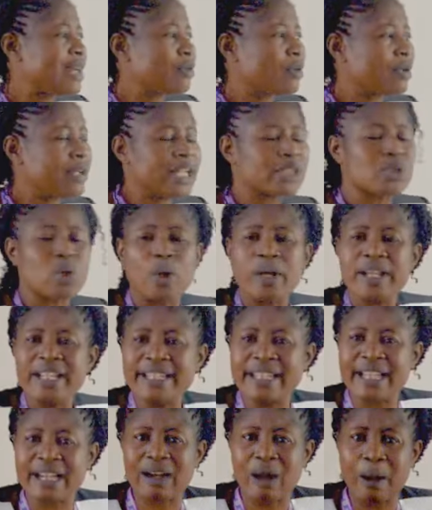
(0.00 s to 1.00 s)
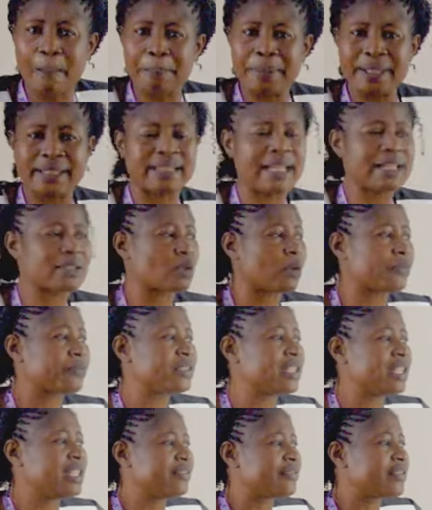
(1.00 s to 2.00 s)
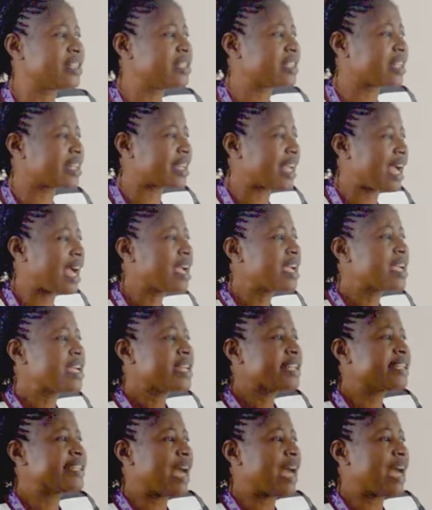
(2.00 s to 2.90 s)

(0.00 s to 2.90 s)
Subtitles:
knowledge or in the competence of delivering the care,